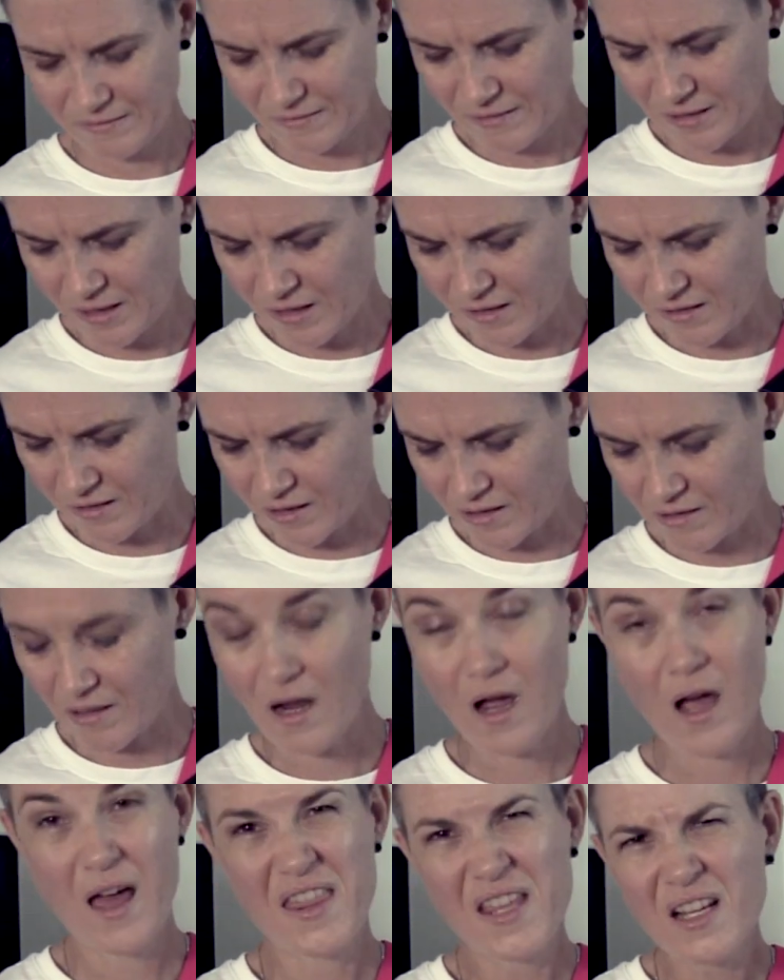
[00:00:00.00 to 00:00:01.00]
think
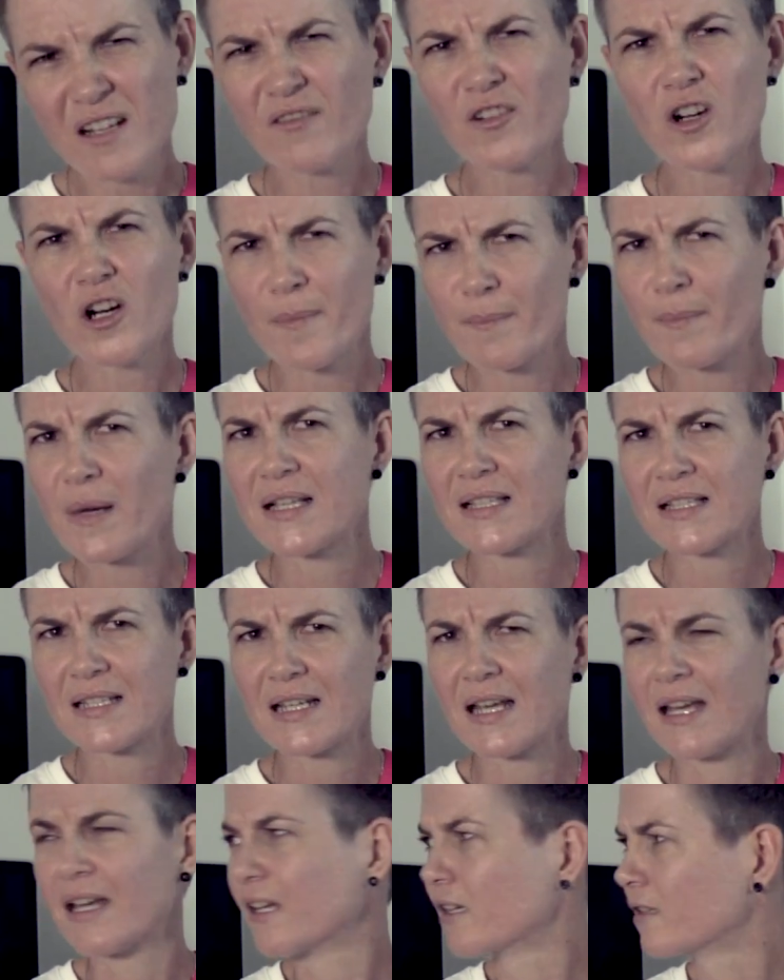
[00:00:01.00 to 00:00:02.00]
I've got a
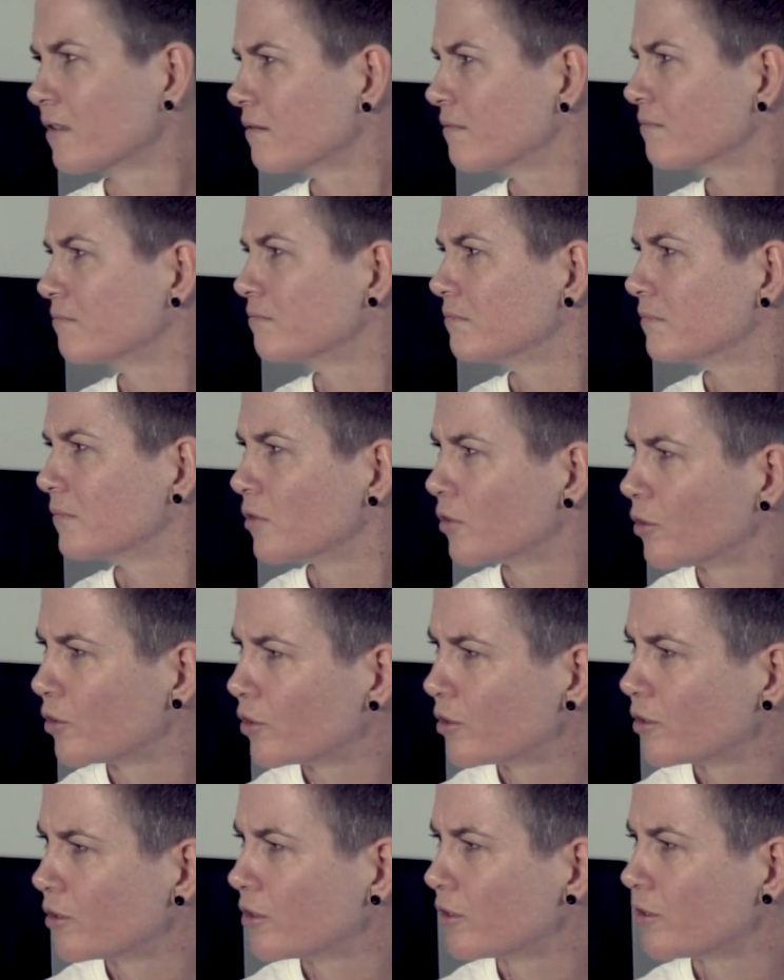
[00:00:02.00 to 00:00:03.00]
Mustang,
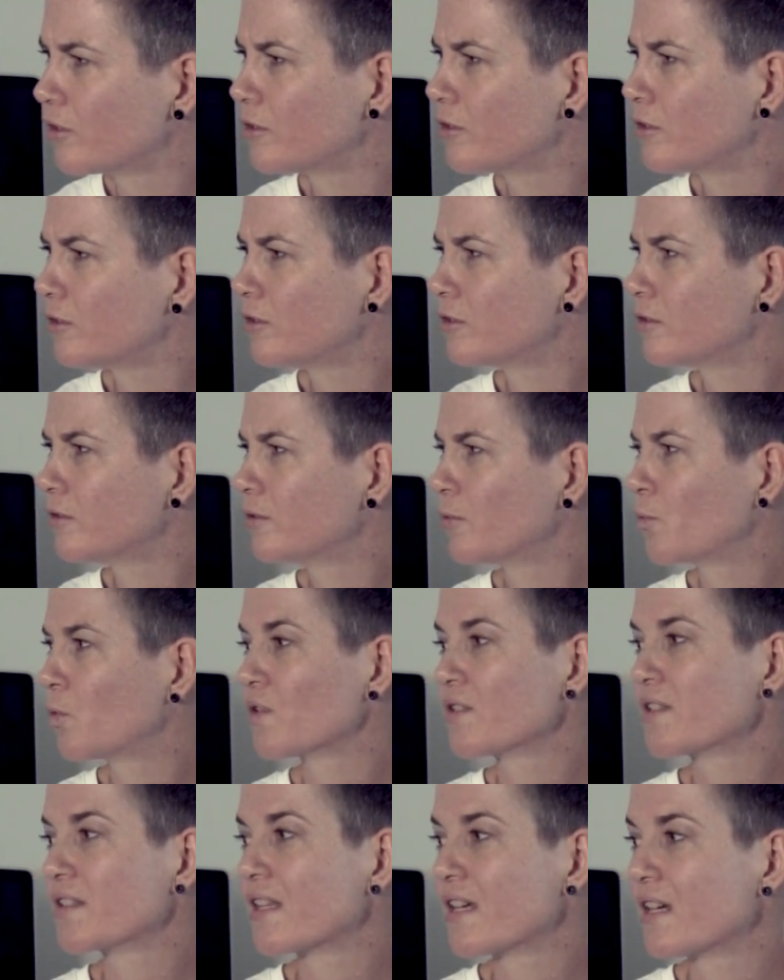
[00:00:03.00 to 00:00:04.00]

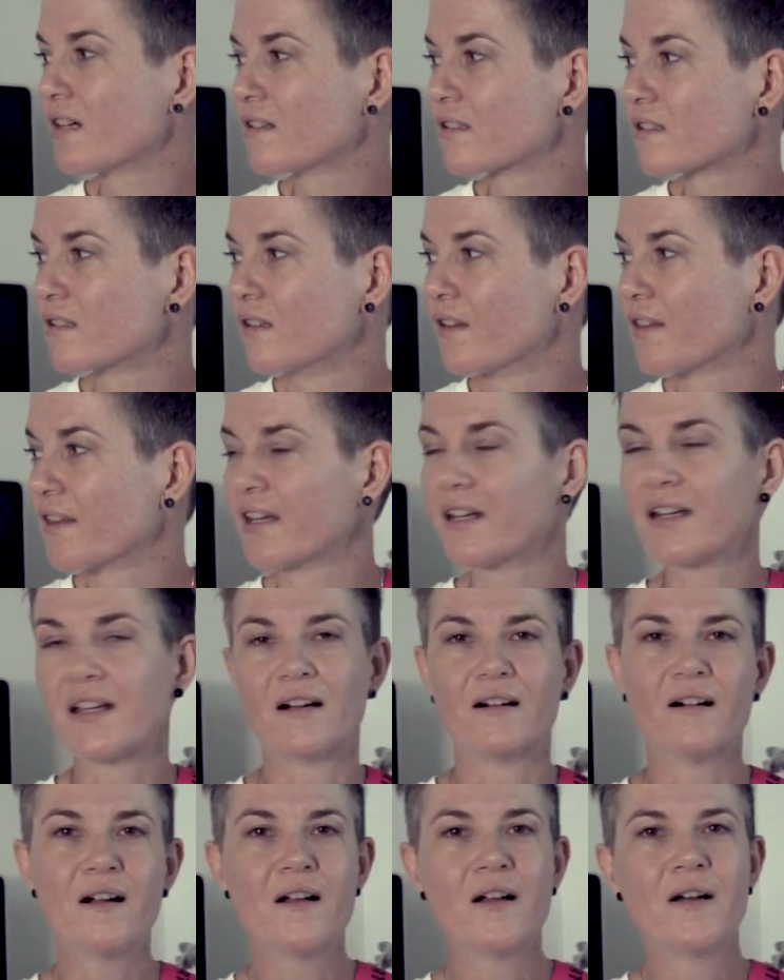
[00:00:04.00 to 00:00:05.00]
was there, it's not there
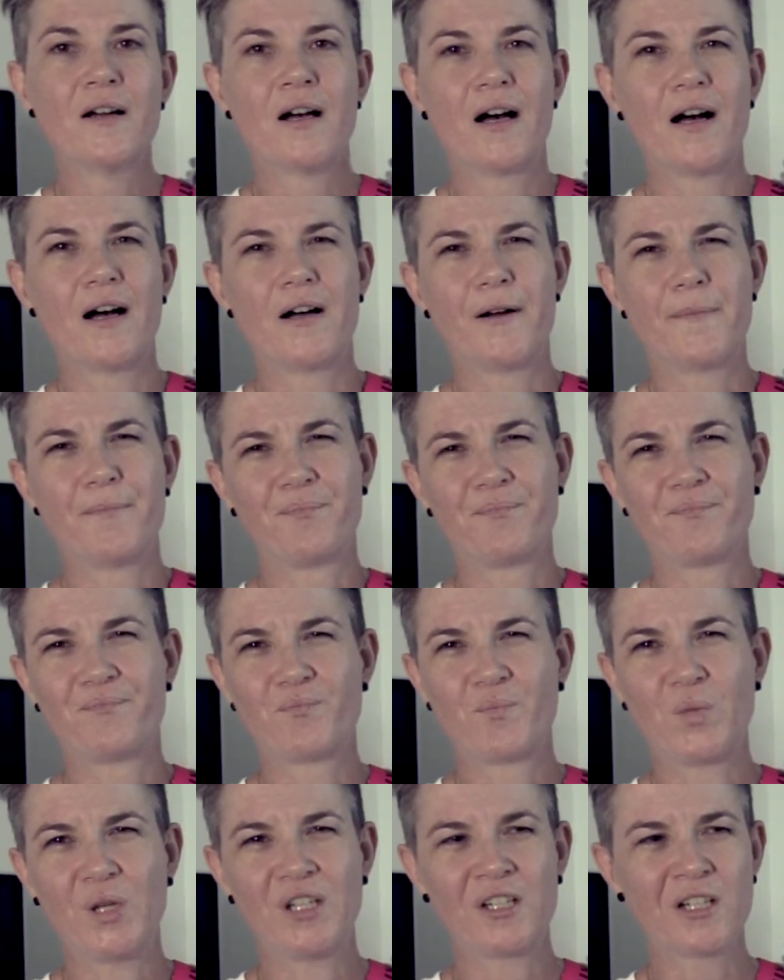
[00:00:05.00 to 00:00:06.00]
now,
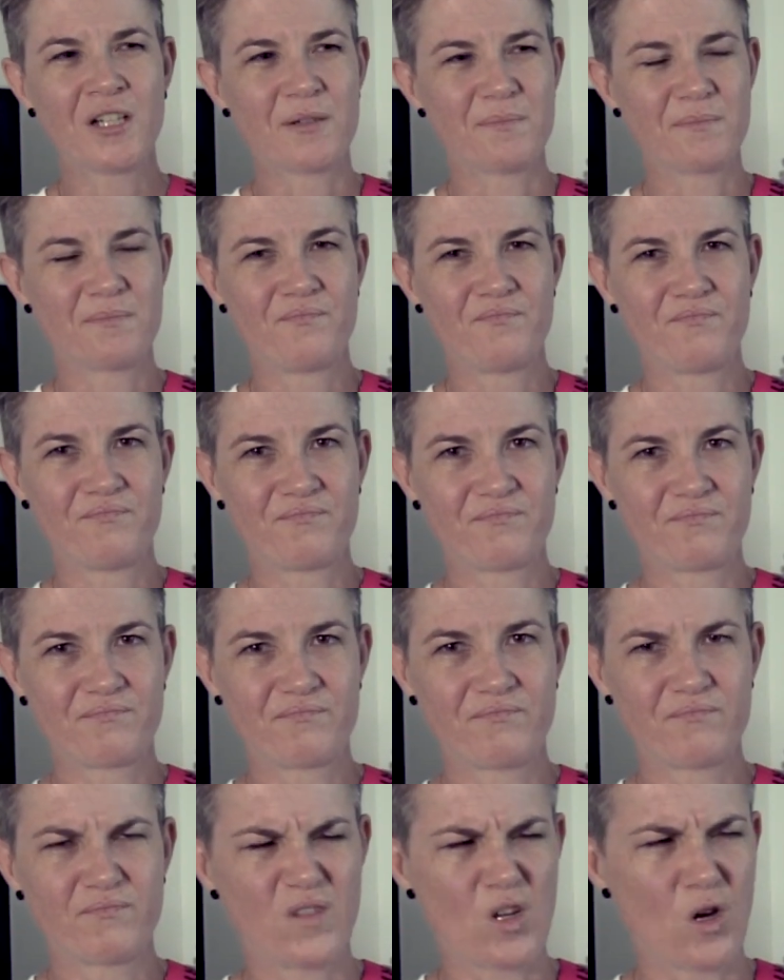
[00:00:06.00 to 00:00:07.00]
pickup,
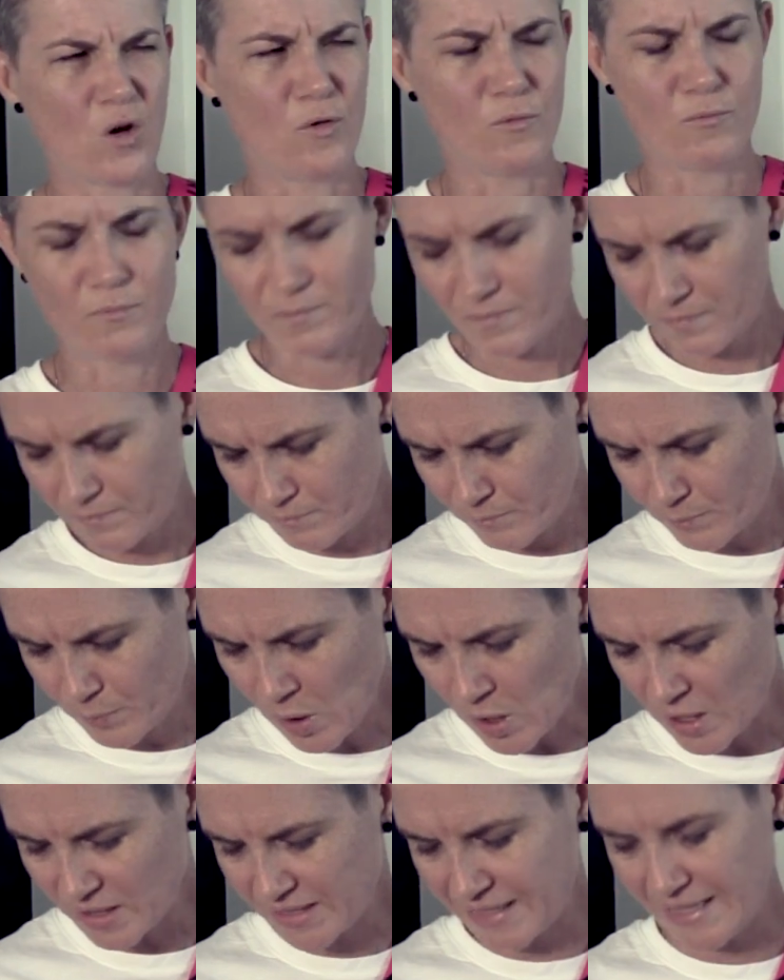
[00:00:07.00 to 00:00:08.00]
no,
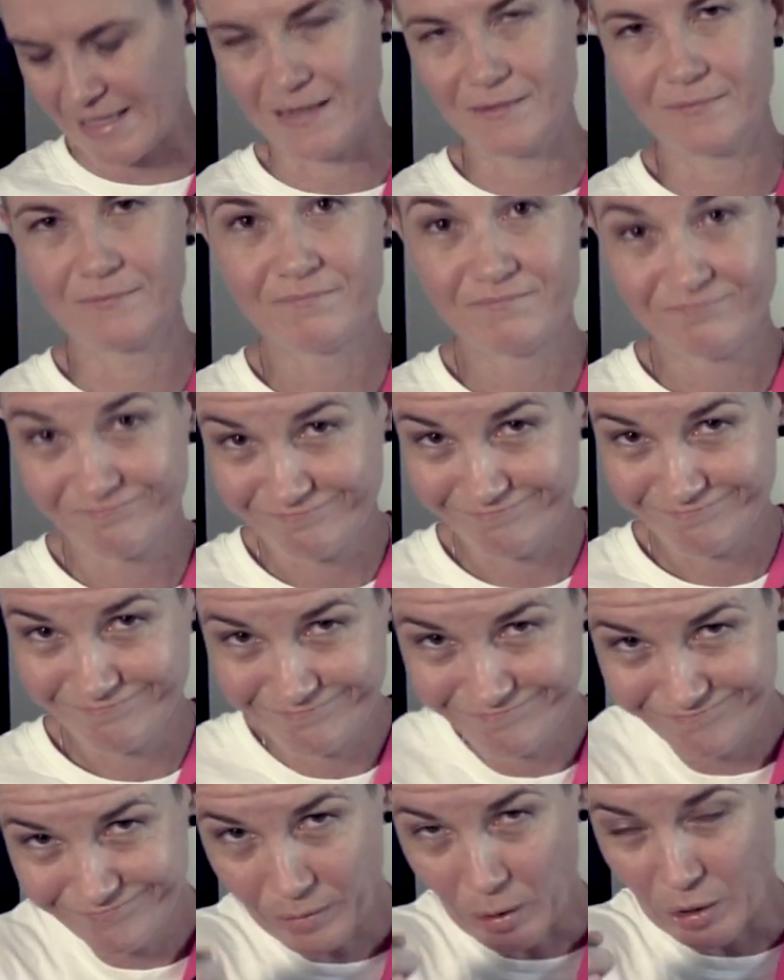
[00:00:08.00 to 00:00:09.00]
pot set,
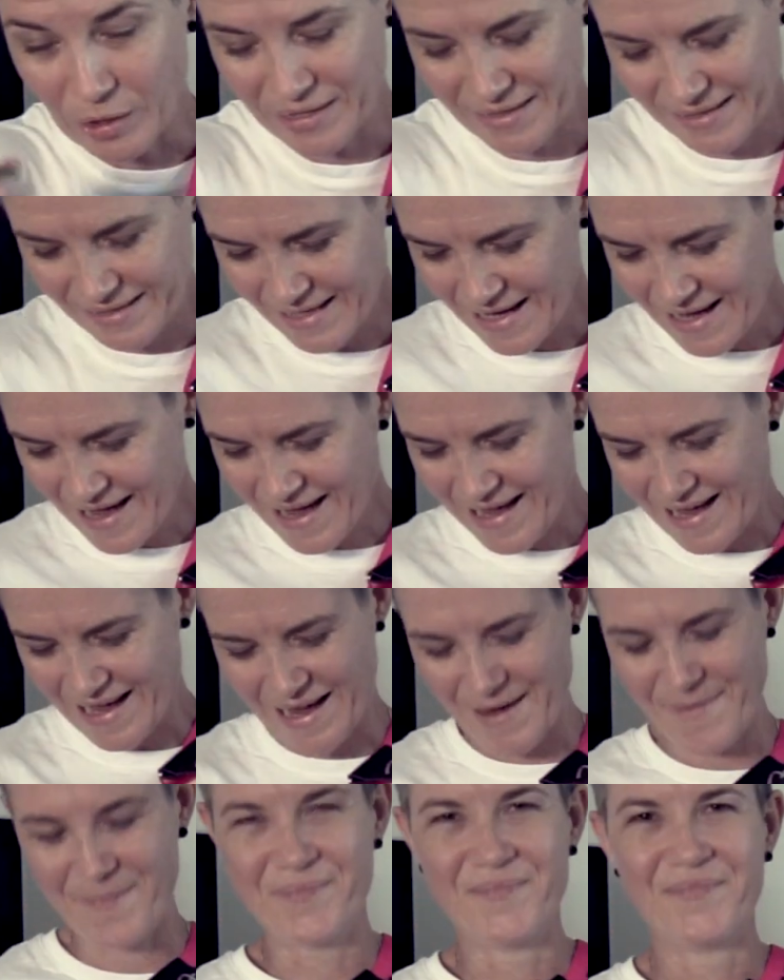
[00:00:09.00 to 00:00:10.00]
pots,
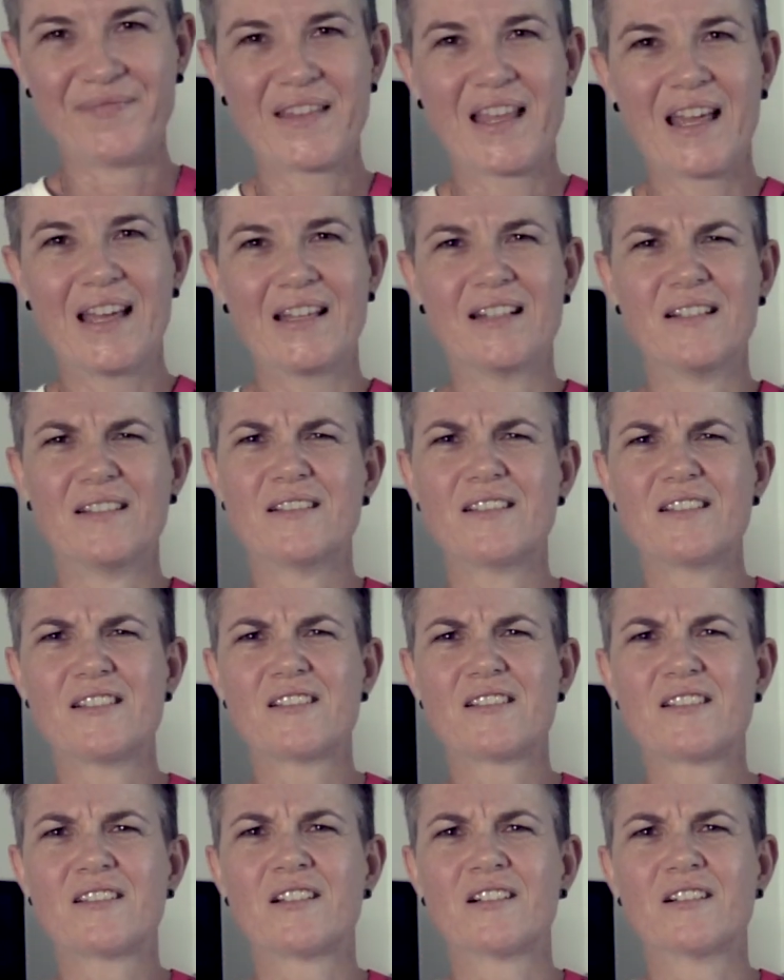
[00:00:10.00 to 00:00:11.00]

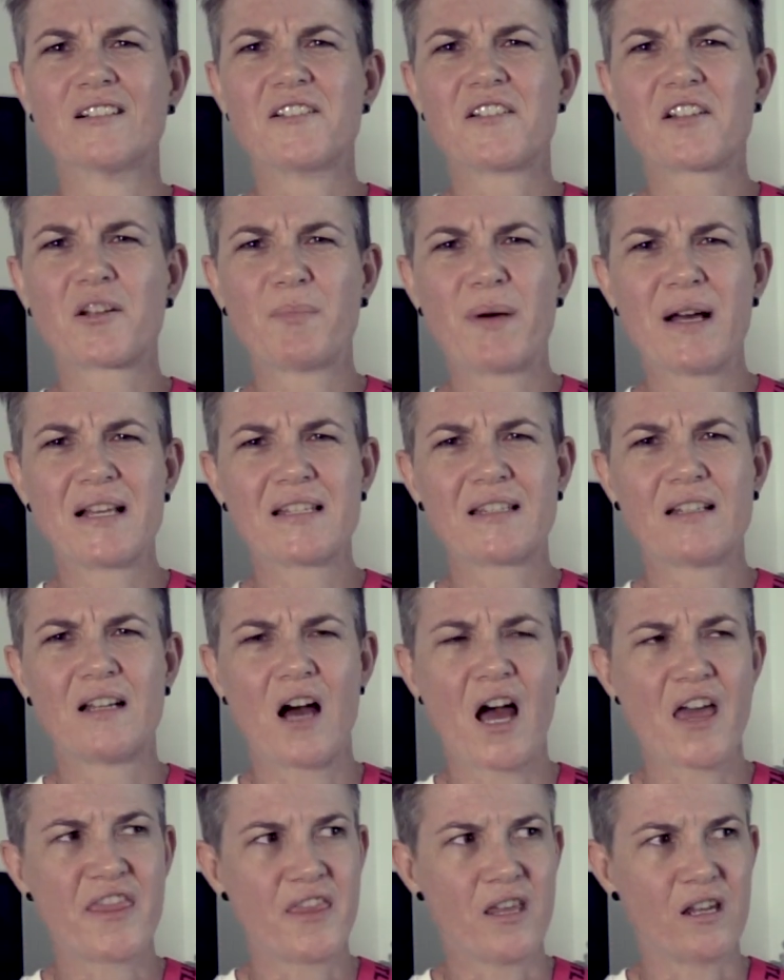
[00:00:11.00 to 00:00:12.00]
and the orange capacitor,
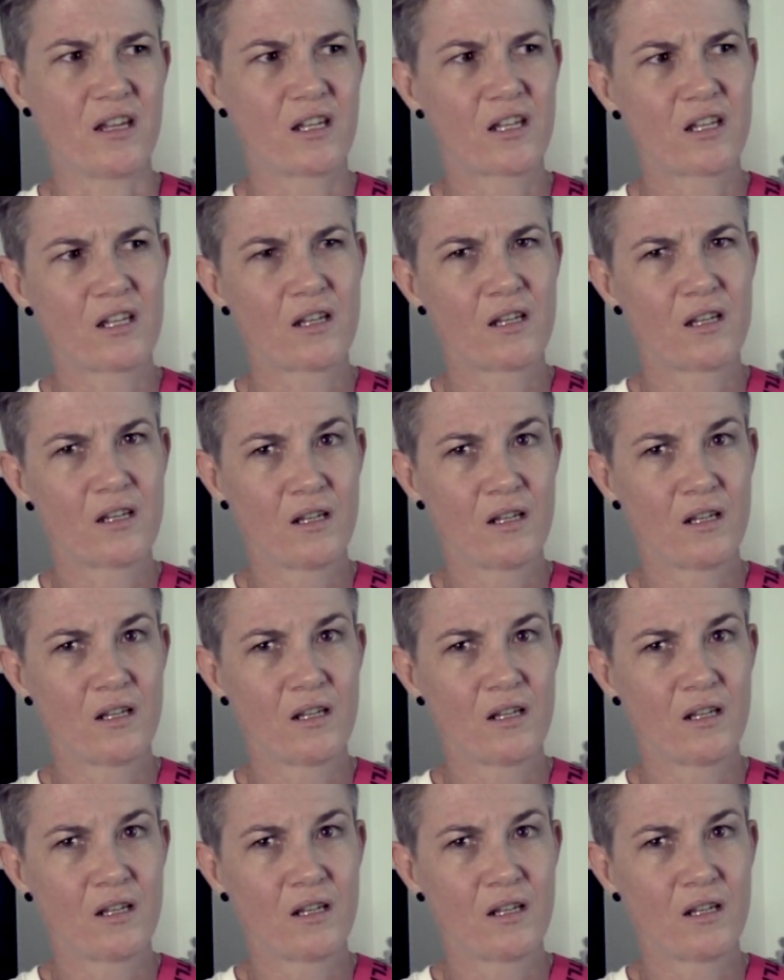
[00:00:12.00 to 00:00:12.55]
I think,